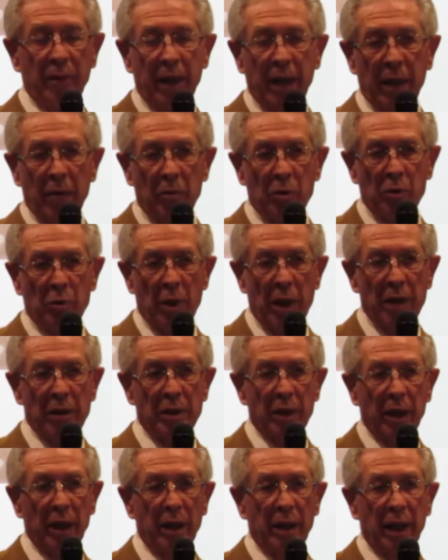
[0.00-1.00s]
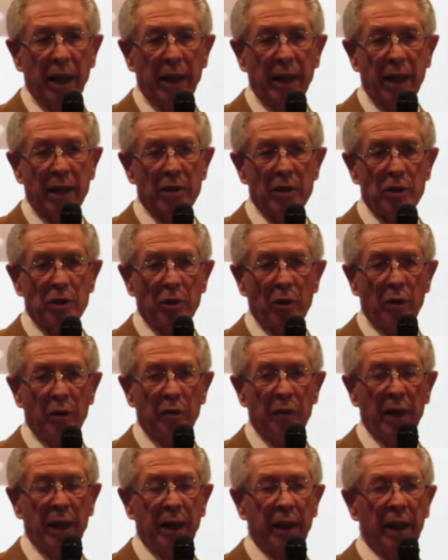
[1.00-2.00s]
it was winter, and that's the sort
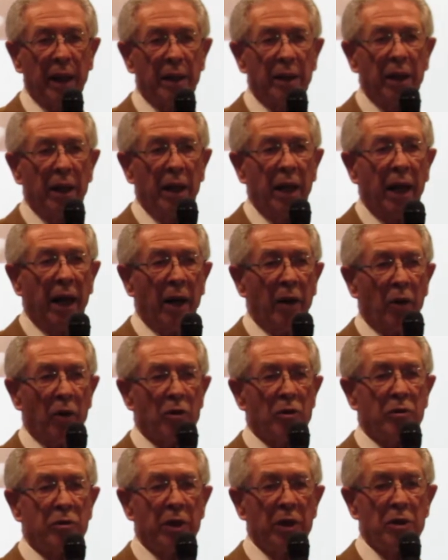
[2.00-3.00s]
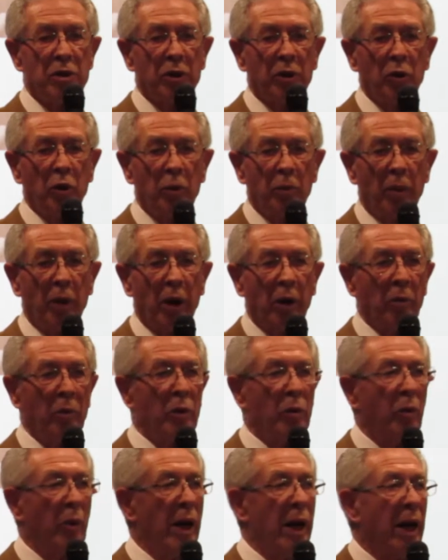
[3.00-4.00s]
of thing that an Austrian schoolboy
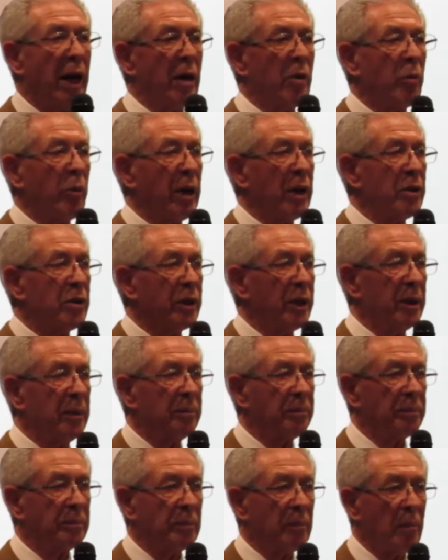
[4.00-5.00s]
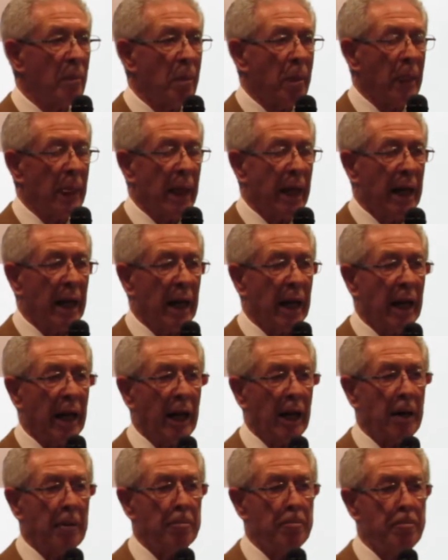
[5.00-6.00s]
would wear in winter.
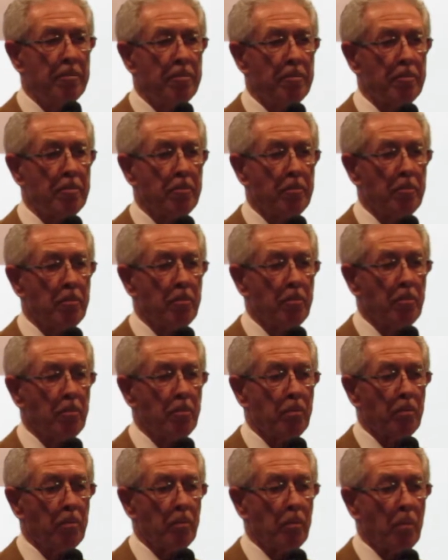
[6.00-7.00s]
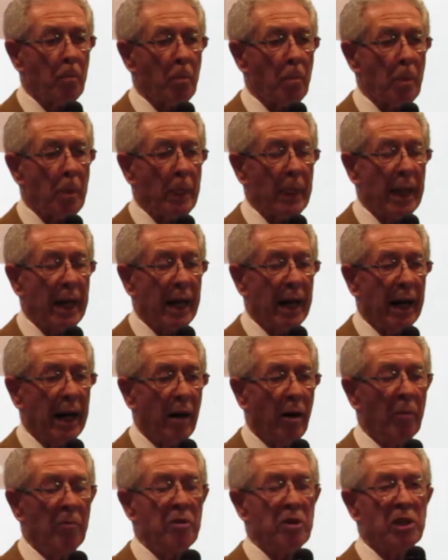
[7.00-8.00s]
Um,
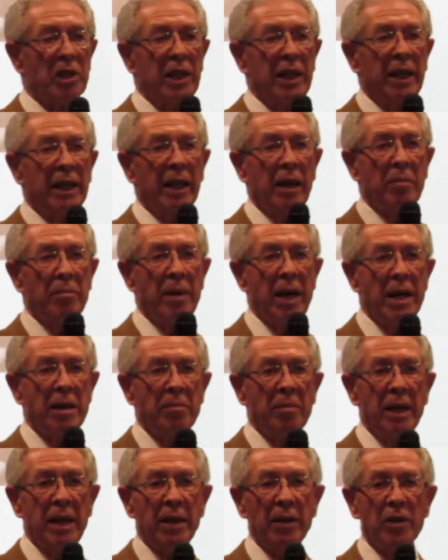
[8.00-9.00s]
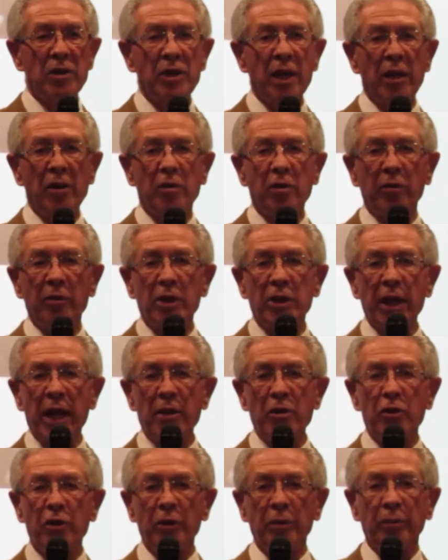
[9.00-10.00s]
obviously, that made me the center of
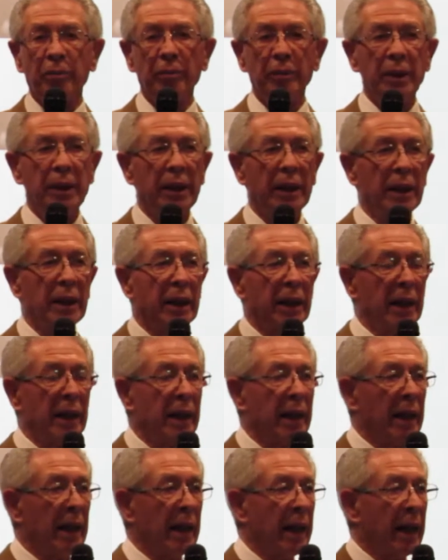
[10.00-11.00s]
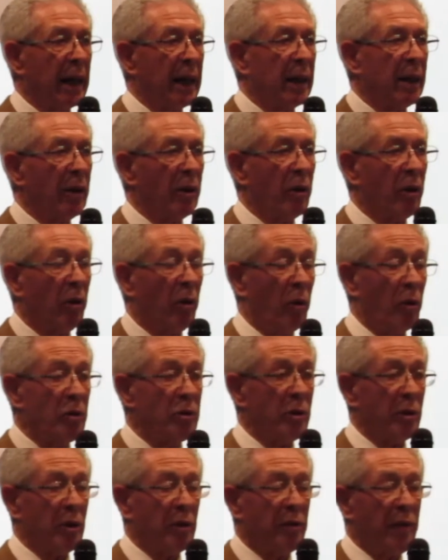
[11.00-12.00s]
attention, and also the